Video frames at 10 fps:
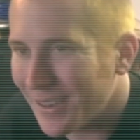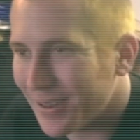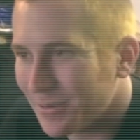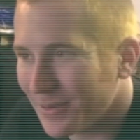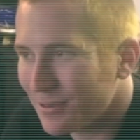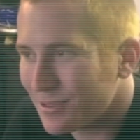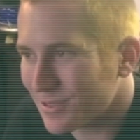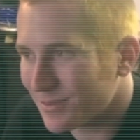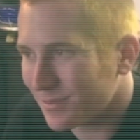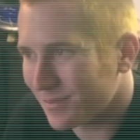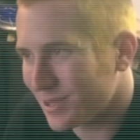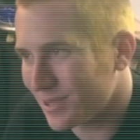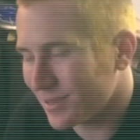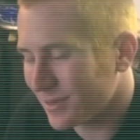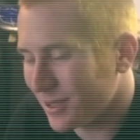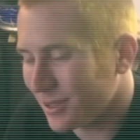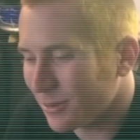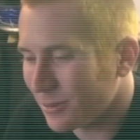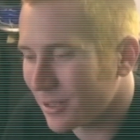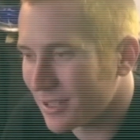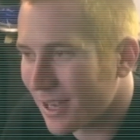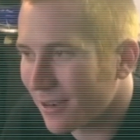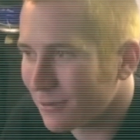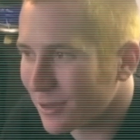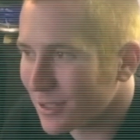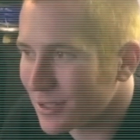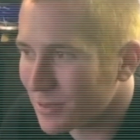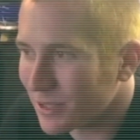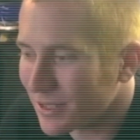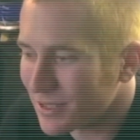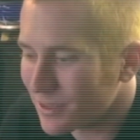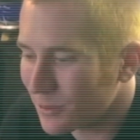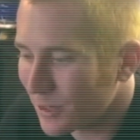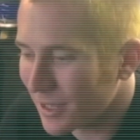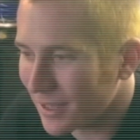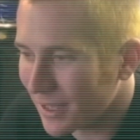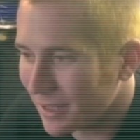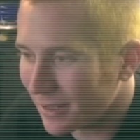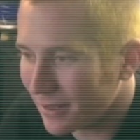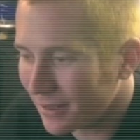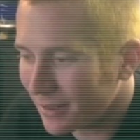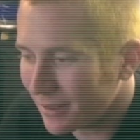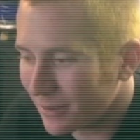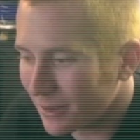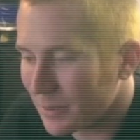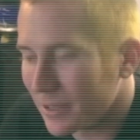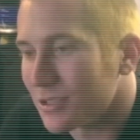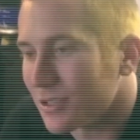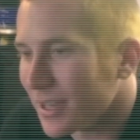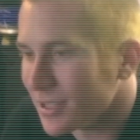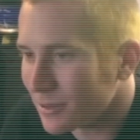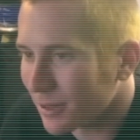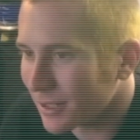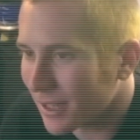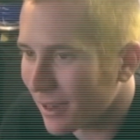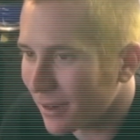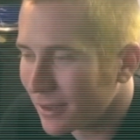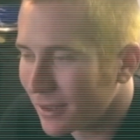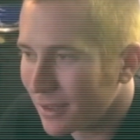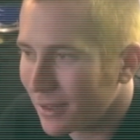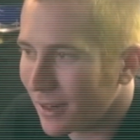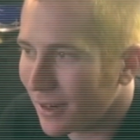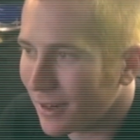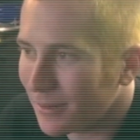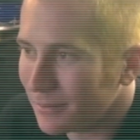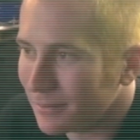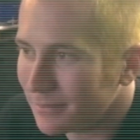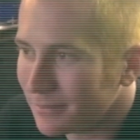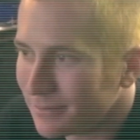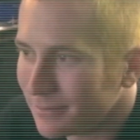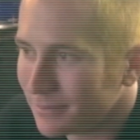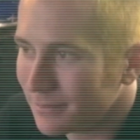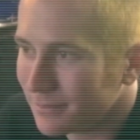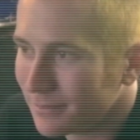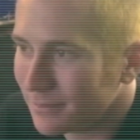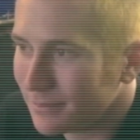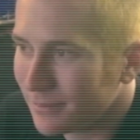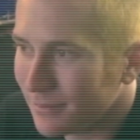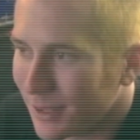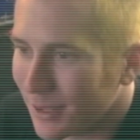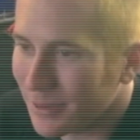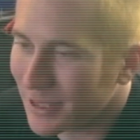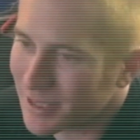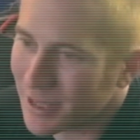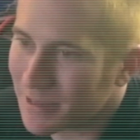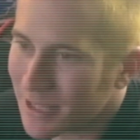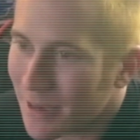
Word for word: Um, it was just, you know, it worked out for us because of the way that the pit strategy worked out. Um, you know, but at the same